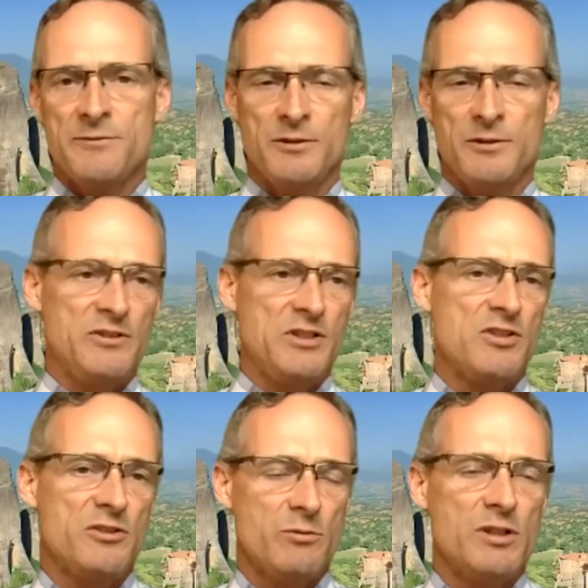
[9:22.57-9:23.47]
full of
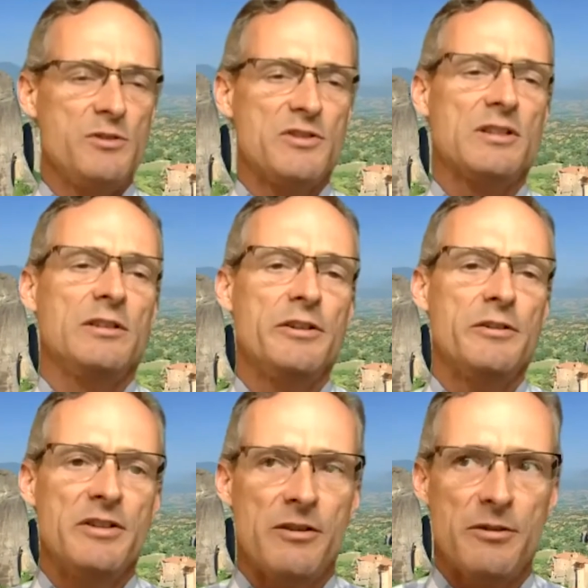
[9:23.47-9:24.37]
dishes where you just cleared
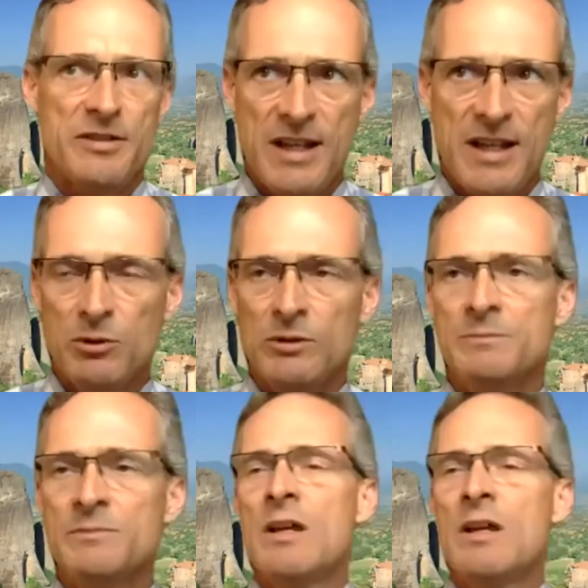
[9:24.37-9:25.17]
another table.